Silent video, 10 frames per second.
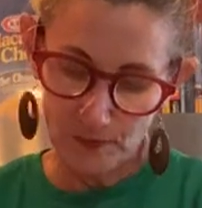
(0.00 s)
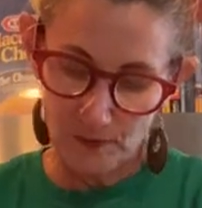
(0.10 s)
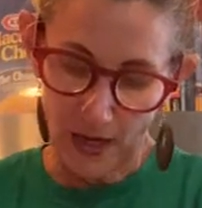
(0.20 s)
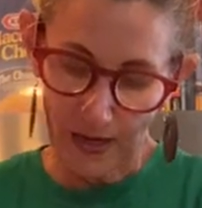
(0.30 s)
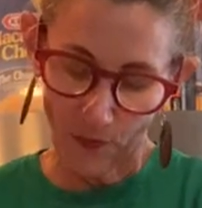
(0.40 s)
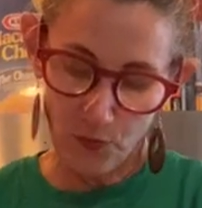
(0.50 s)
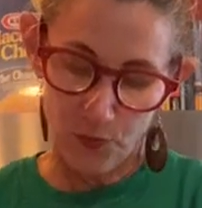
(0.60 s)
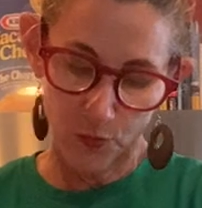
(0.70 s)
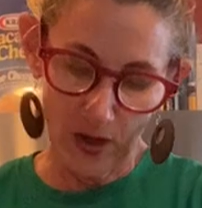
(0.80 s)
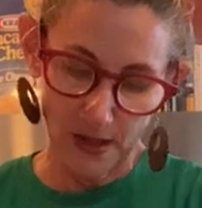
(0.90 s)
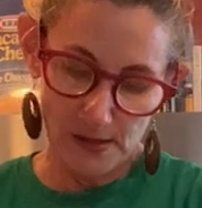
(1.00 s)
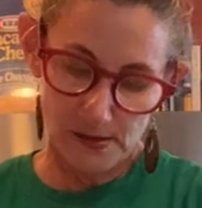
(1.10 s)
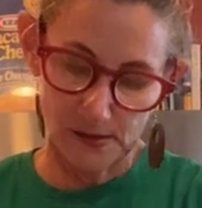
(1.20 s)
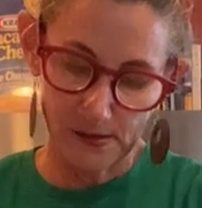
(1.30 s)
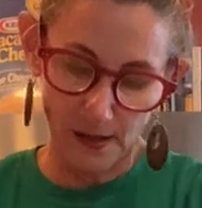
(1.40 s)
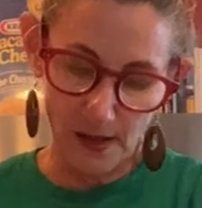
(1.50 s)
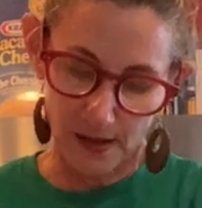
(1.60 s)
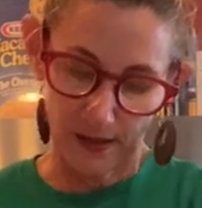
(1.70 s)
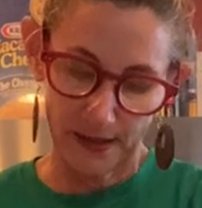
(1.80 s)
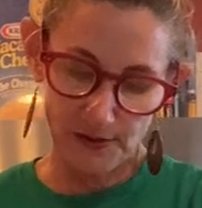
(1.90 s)
I was
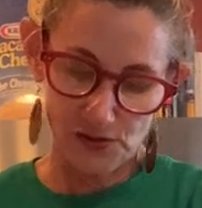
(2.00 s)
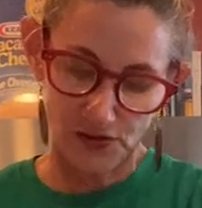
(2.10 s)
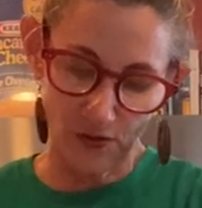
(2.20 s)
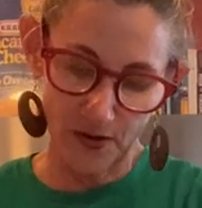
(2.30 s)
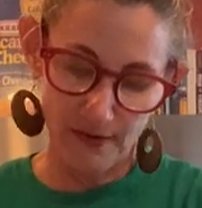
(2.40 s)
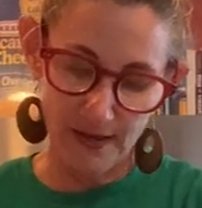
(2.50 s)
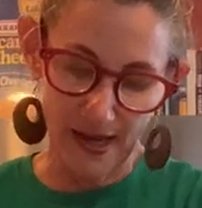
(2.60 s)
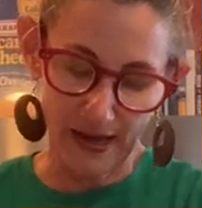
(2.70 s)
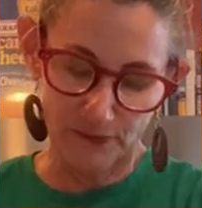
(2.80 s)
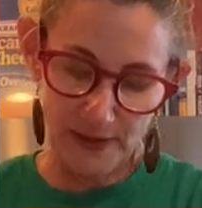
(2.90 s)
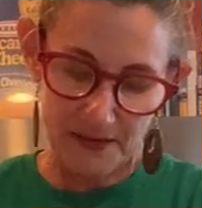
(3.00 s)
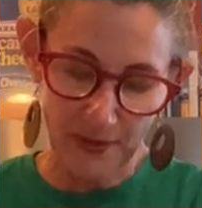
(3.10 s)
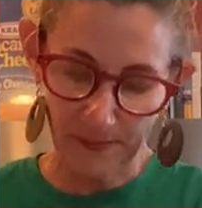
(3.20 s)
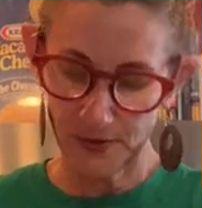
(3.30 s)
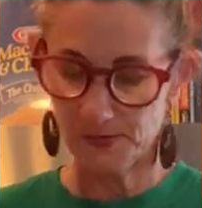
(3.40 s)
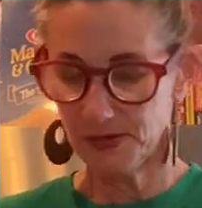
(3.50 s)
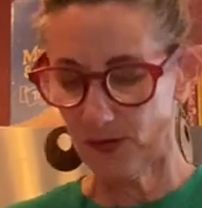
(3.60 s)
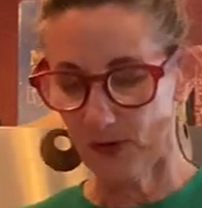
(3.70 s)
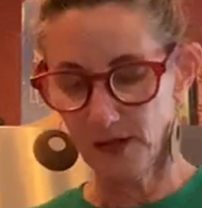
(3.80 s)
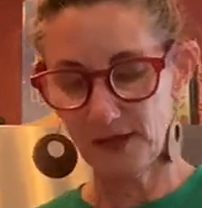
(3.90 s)
in the store and they had red peppers, but they
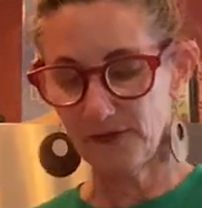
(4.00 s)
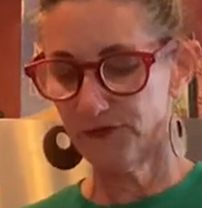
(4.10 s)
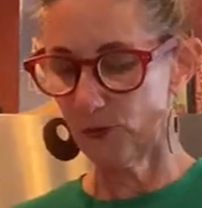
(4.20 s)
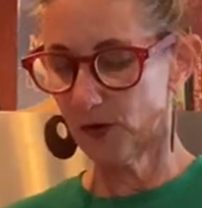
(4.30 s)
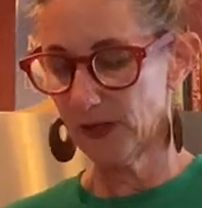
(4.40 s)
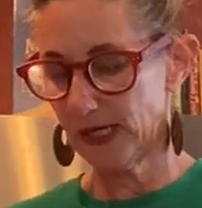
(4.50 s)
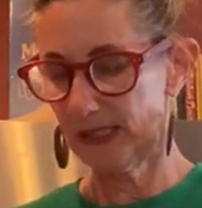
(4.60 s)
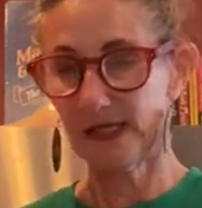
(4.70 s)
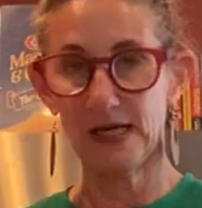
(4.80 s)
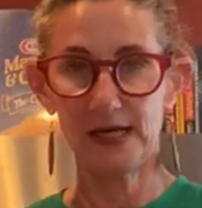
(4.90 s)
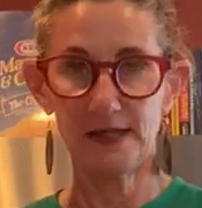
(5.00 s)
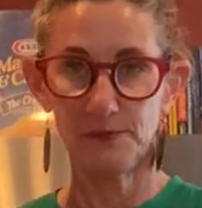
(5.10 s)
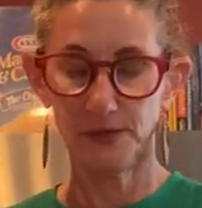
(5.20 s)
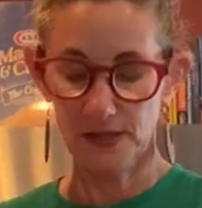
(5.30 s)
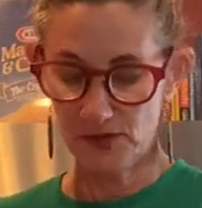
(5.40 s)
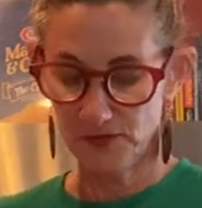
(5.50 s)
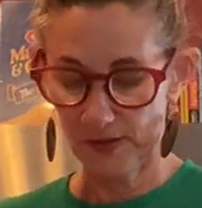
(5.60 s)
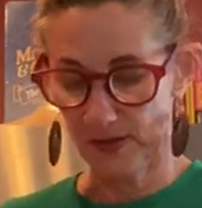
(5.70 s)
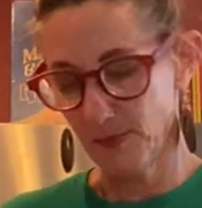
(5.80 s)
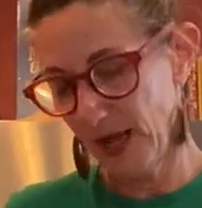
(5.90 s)
wanted like $4.99 a piece for them.